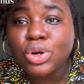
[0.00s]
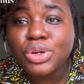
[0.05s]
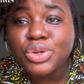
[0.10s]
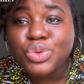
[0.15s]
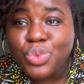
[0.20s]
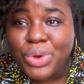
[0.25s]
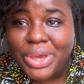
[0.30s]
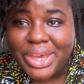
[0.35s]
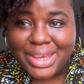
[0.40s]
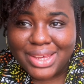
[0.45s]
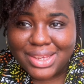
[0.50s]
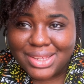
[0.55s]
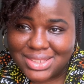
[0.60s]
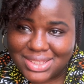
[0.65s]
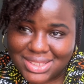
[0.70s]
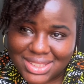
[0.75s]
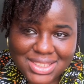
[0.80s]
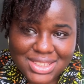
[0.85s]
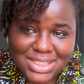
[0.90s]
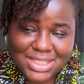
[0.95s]
ways.
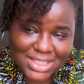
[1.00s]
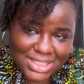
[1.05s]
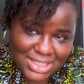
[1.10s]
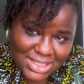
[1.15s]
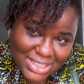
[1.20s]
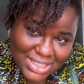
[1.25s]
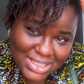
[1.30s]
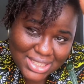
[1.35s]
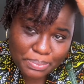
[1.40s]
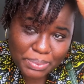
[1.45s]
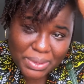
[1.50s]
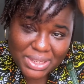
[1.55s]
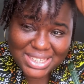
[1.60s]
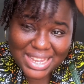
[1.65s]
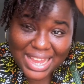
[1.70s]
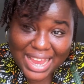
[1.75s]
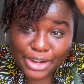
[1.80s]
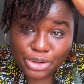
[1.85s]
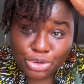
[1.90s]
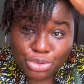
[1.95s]
It's a place
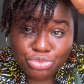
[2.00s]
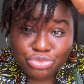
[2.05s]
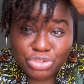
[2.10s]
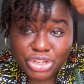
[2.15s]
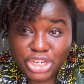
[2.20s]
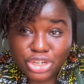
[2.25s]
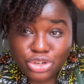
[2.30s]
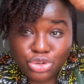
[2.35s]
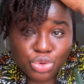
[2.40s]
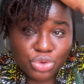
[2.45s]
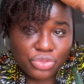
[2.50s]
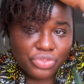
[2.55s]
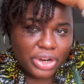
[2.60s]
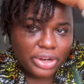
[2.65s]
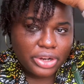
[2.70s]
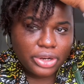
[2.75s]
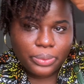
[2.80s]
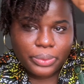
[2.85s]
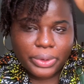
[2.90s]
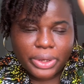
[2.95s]
that I don't really know
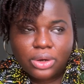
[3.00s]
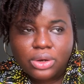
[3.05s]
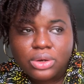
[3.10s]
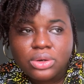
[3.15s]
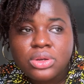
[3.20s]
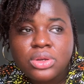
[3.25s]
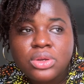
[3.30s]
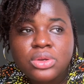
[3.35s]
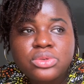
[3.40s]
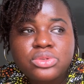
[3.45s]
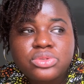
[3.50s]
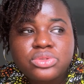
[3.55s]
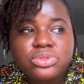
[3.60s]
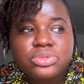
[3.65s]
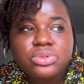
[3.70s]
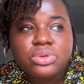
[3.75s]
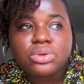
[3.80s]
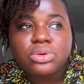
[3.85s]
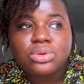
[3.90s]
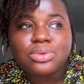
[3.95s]
very well,
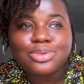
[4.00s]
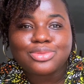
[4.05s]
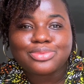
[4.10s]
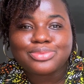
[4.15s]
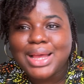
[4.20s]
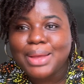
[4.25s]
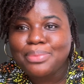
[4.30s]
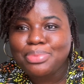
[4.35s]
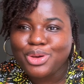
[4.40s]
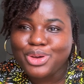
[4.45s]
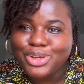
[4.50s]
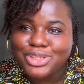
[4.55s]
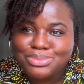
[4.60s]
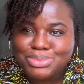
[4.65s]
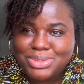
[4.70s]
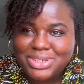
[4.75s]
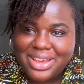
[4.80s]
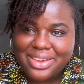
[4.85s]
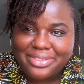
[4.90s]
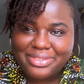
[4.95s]
so I'm not going to be
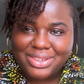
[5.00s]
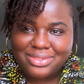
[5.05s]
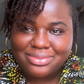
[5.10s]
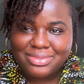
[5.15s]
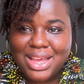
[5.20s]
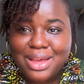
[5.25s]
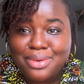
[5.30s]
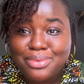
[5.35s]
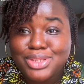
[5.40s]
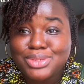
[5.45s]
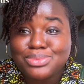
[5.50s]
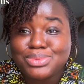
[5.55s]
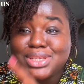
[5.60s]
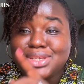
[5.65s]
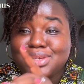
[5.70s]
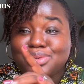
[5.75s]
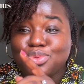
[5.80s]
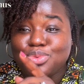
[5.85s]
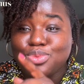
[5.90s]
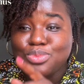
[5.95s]
driving. I'm going to be
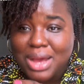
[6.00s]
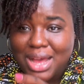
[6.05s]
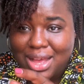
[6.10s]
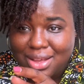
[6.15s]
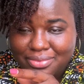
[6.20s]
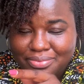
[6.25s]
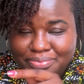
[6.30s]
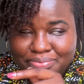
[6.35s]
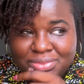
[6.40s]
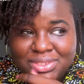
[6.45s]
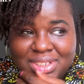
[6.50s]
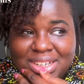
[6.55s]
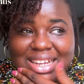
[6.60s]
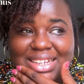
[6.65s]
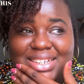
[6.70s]
taking Uber, and